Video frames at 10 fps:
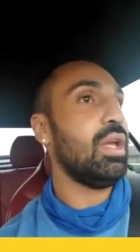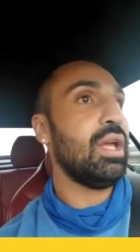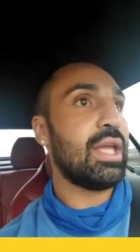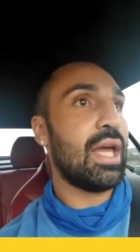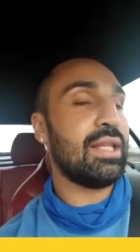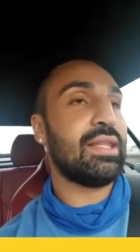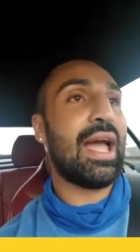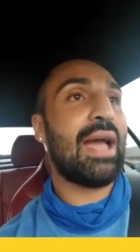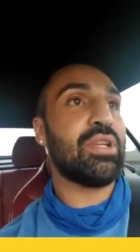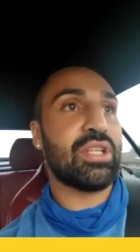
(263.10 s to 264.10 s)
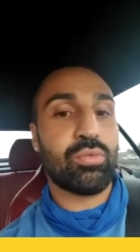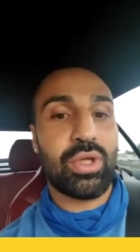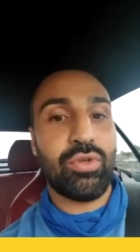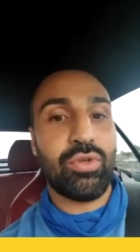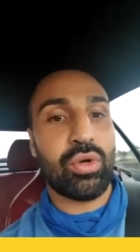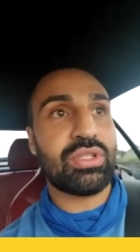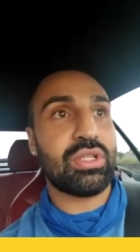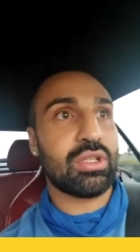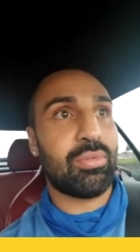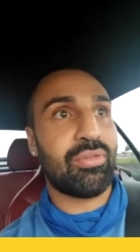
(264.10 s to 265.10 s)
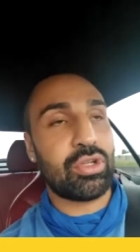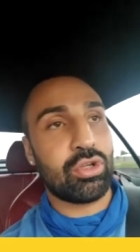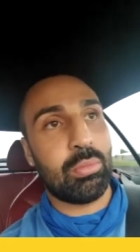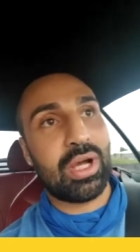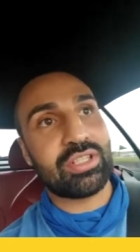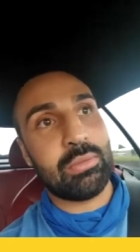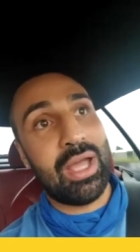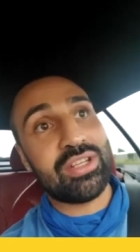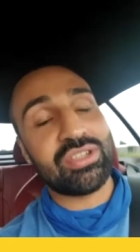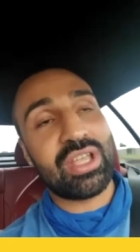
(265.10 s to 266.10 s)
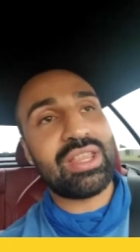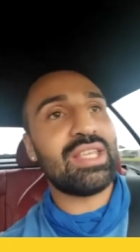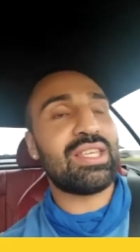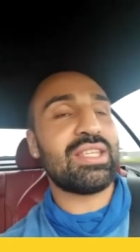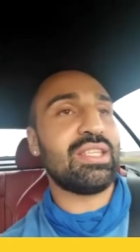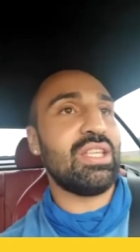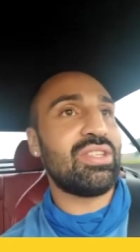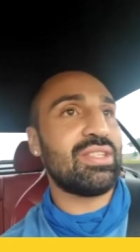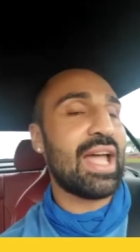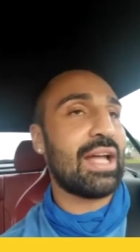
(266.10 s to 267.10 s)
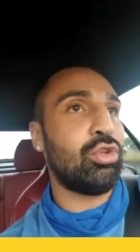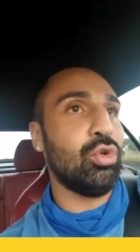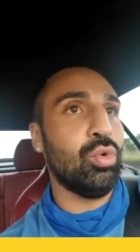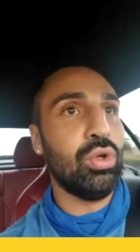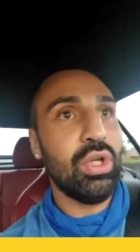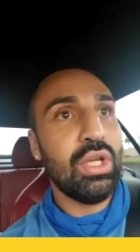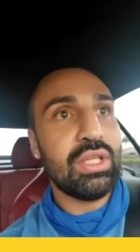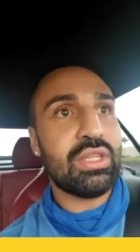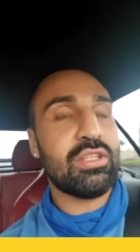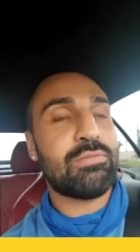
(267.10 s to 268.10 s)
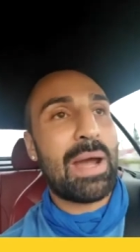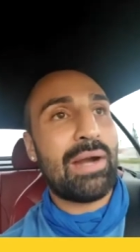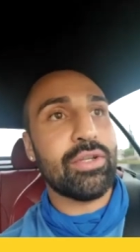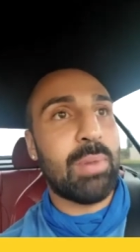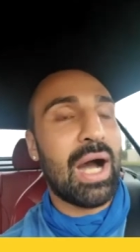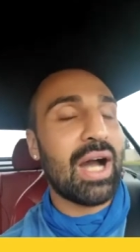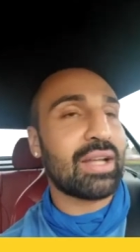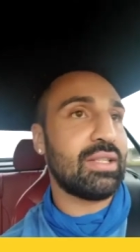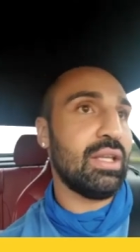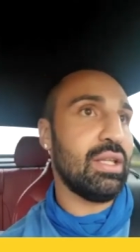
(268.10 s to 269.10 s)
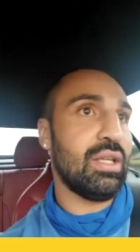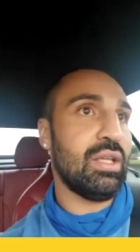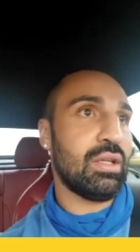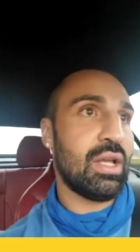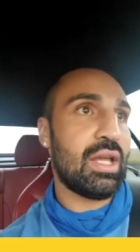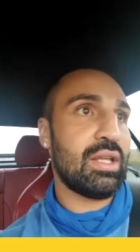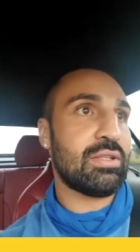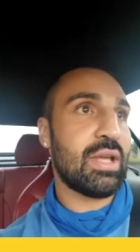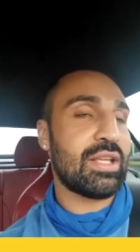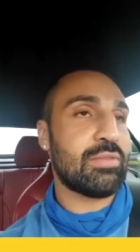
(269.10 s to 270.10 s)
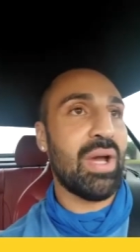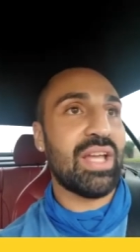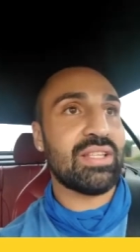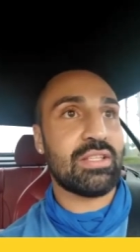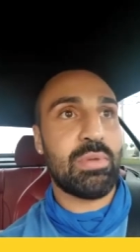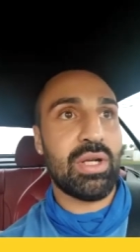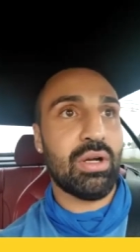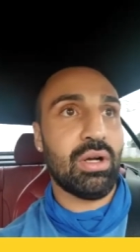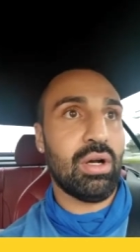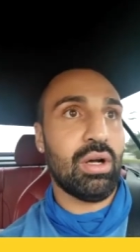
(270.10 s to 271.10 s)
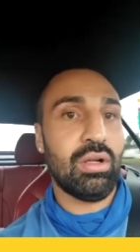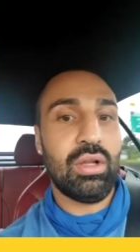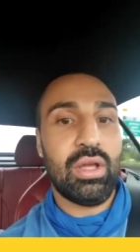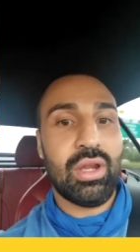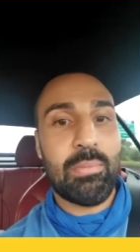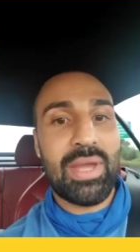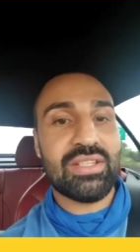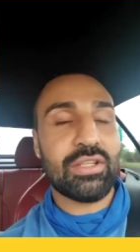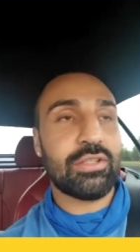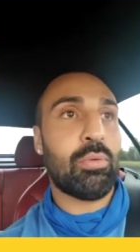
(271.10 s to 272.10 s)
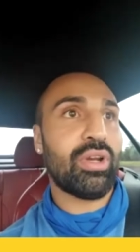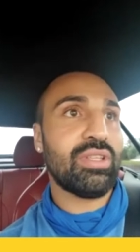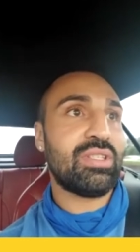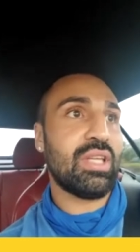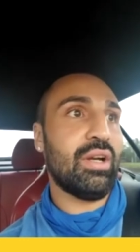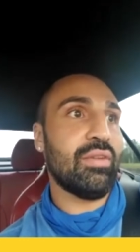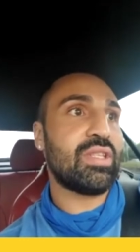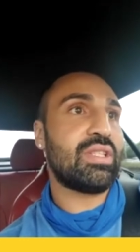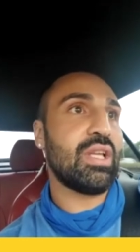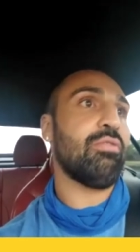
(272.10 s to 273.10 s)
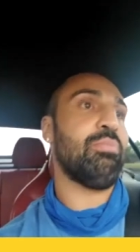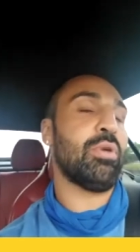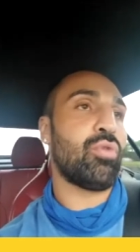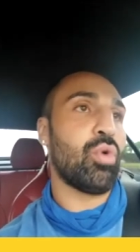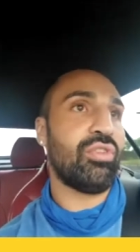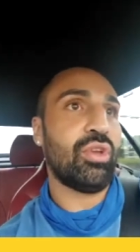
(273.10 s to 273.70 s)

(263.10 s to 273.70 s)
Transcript: getting damaged, as we've noticed in some professional boxing matches. And this is this is not to disparage boxing. It, it, at its at its best, it's been a, a amazing sport it's in and of itself. But of course,